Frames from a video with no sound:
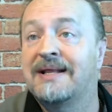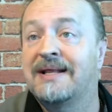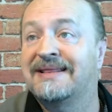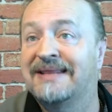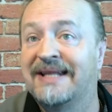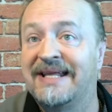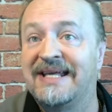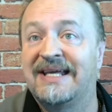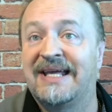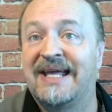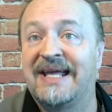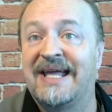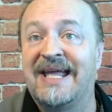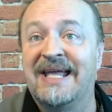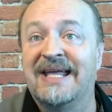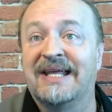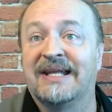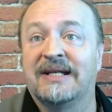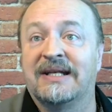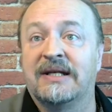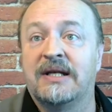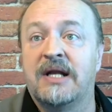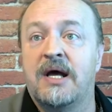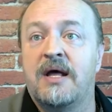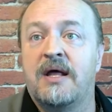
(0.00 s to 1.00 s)
Link
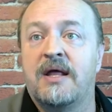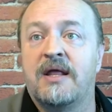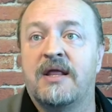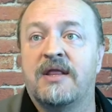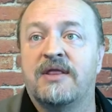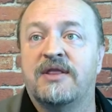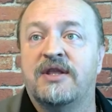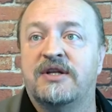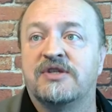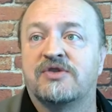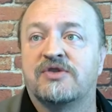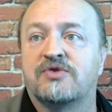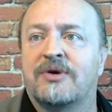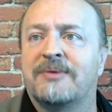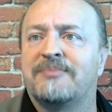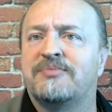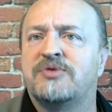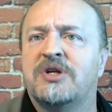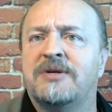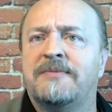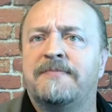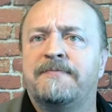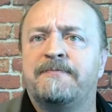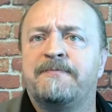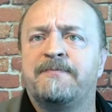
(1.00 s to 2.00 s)
in the
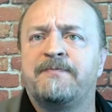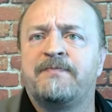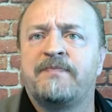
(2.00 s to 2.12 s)
description.